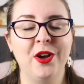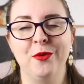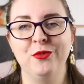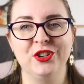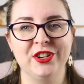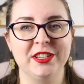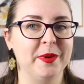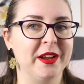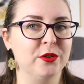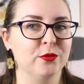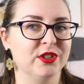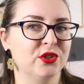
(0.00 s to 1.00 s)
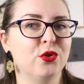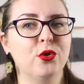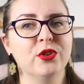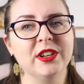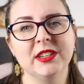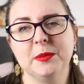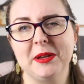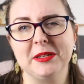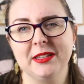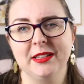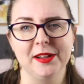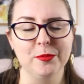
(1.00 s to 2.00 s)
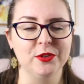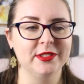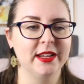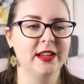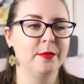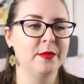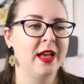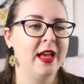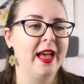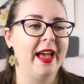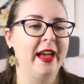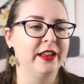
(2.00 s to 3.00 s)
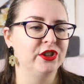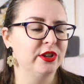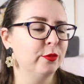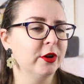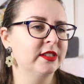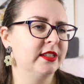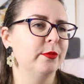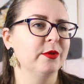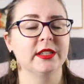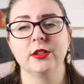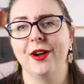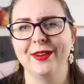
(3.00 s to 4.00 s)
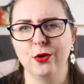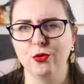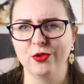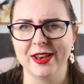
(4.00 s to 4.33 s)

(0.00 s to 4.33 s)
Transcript: which has been restored and is basically a museum. And she works there with this guy called